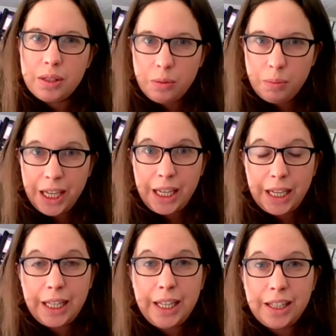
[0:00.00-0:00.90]
making
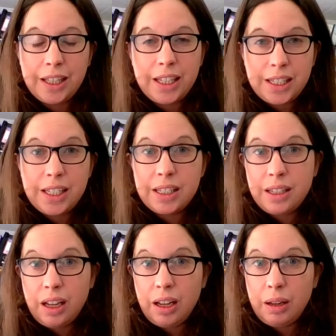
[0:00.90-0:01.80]
it clear that this is
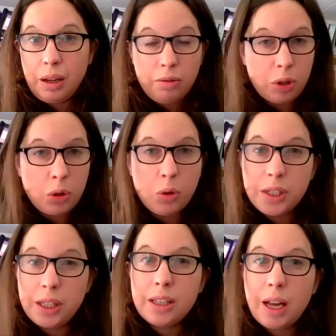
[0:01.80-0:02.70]
a
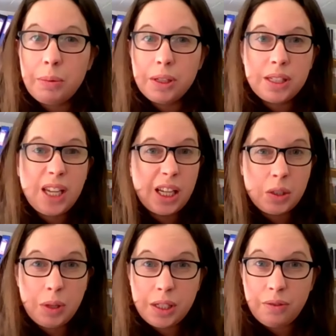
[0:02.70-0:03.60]
recording that's happened, say, in
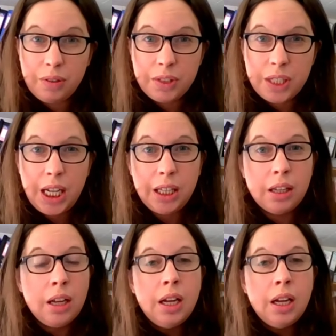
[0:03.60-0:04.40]
2015,